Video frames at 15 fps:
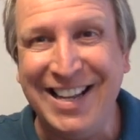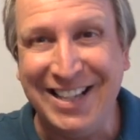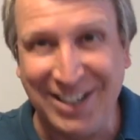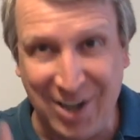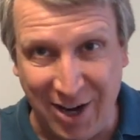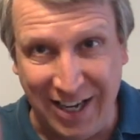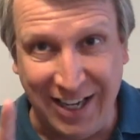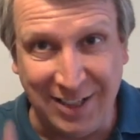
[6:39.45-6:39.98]

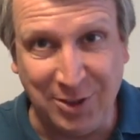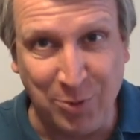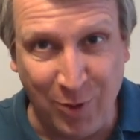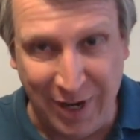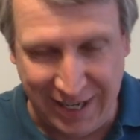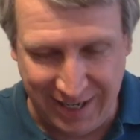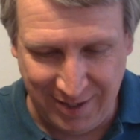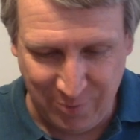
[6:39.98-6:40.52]
Good, it's
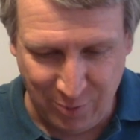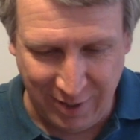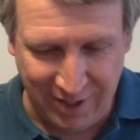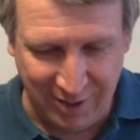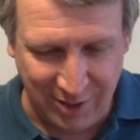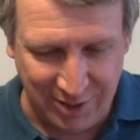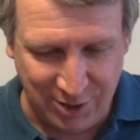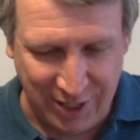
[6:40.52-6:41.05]
20. We're in a
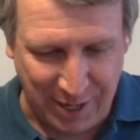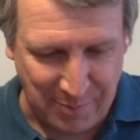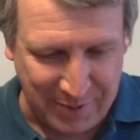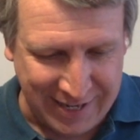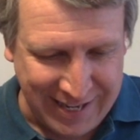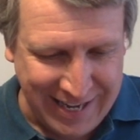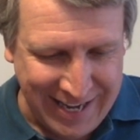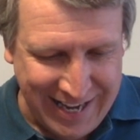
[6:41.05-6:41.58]
good shape.
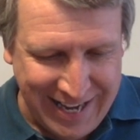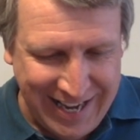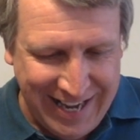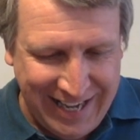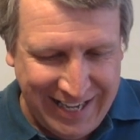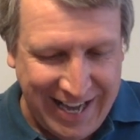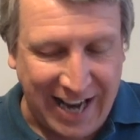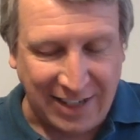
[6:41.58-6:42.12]

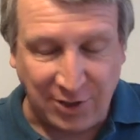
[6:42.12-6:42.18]
Yeah,